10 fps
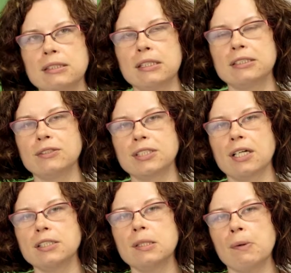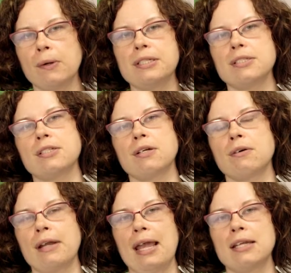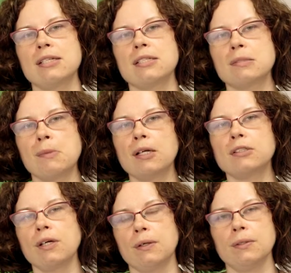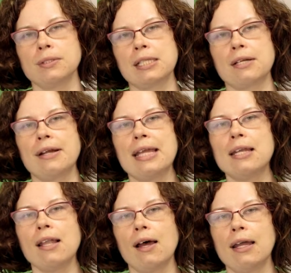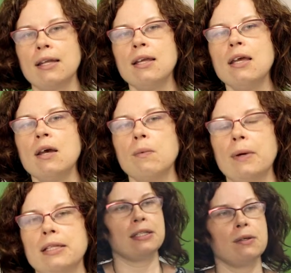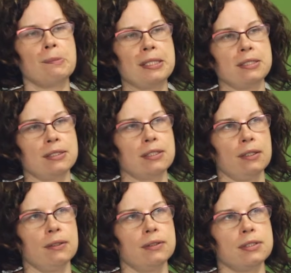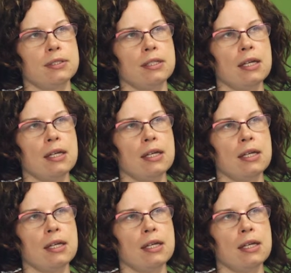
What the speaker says: Your starting point is to create smart goals that are in line with your business goals.